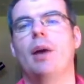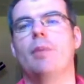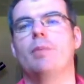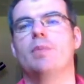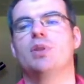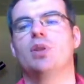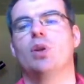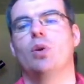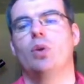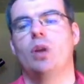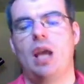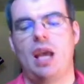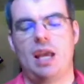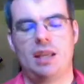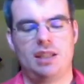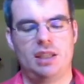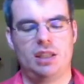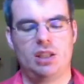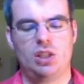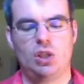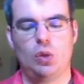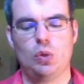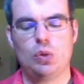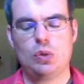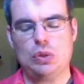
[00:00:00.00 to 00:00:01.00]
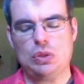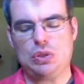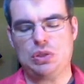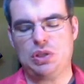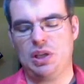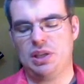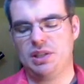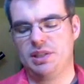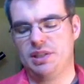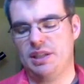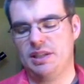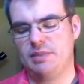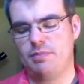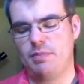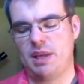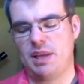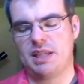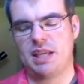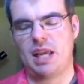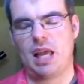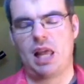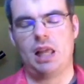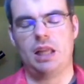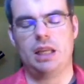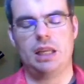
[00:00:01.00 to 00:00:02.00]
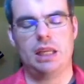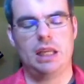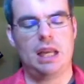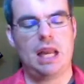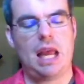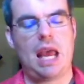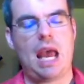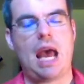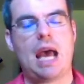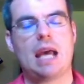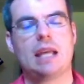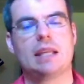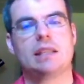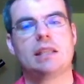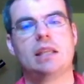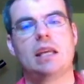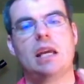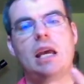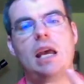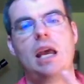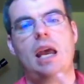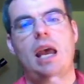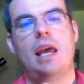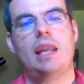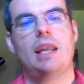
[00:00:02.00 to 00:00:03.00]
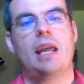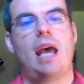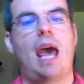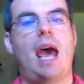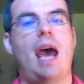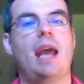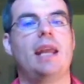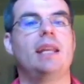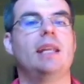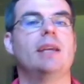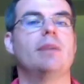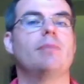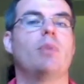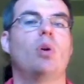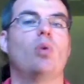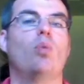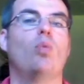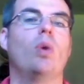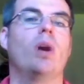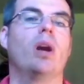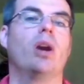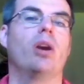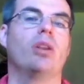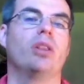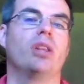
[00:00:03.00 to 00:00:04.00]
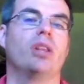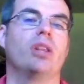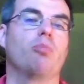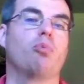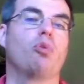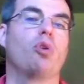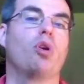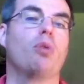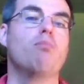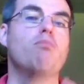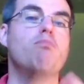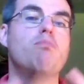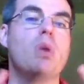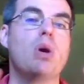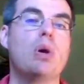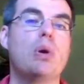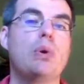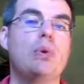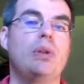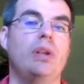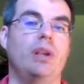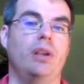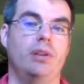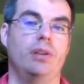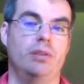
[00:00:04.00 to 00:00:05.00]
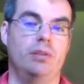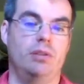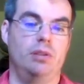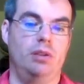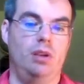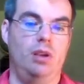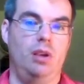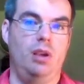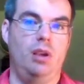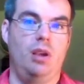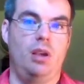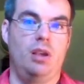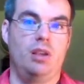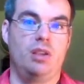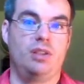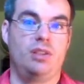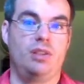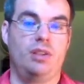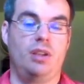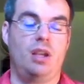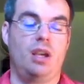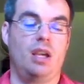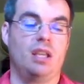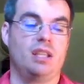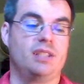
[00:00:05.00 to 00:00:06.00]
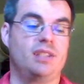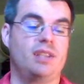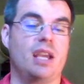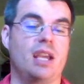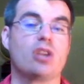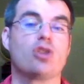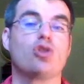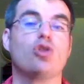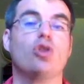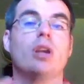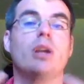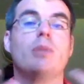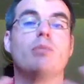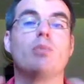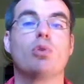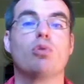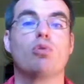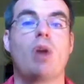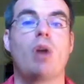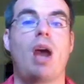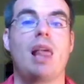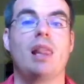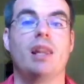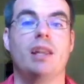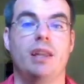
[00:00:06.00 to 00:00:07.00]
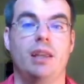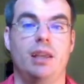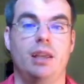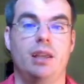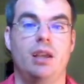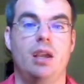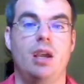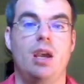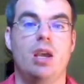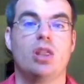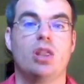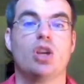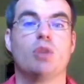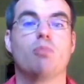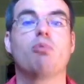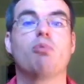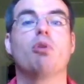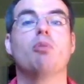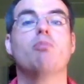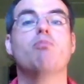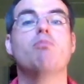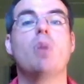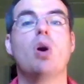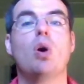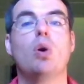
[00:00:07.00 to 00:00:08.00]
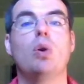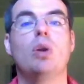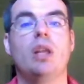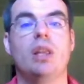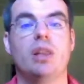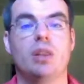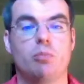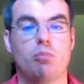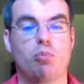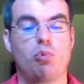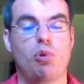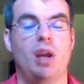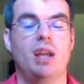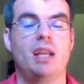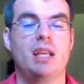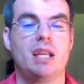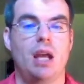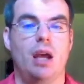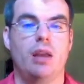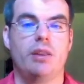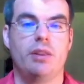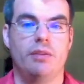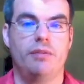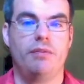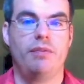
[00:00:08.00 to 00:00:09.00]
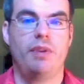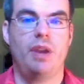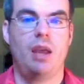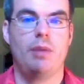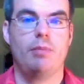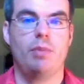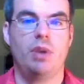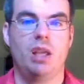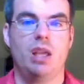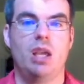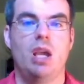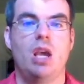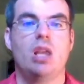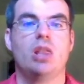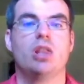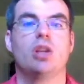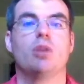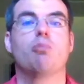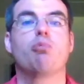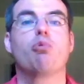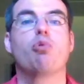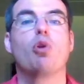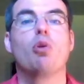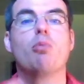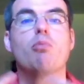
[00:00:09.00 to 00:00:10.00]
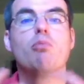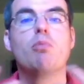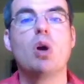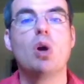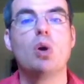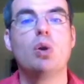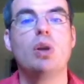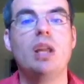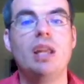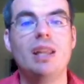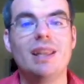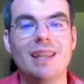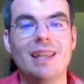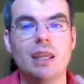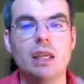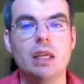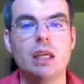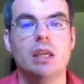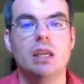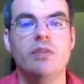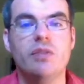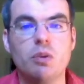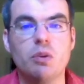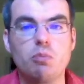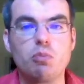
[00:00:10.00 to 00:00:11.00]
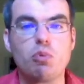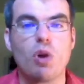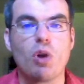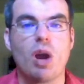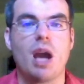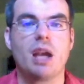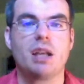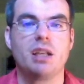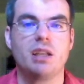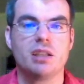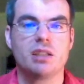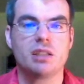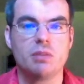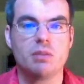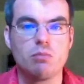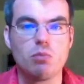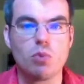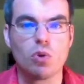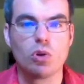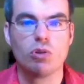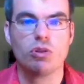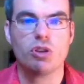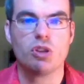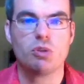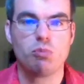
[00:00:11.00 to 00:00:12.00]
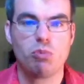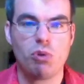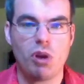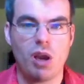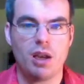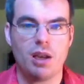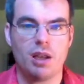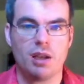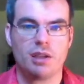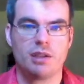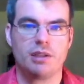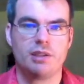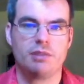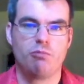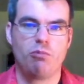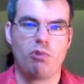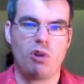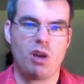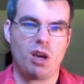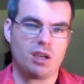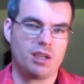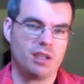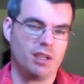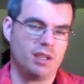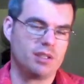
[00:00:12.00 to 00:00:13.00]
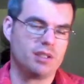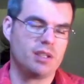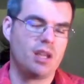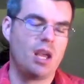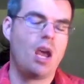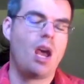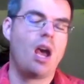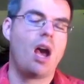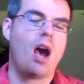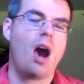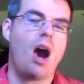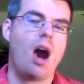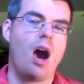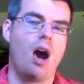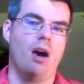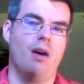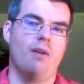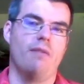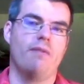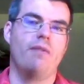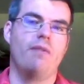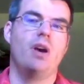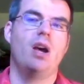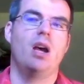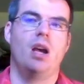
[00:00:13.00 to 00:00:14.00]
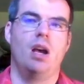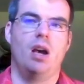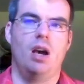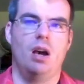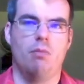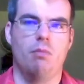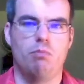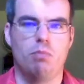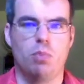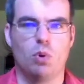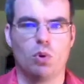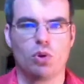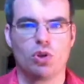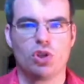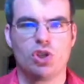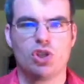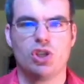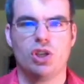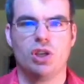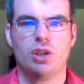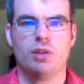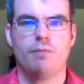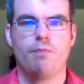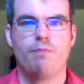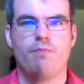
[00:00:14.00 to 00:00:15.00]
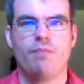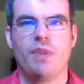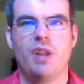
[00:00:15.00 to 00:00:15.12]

So it has a social justice mentality. It has an item where they're promoting sexual immorality. They're promoting the breakdown of the family. They're promoting the evil practice, the murderous practice of abortion.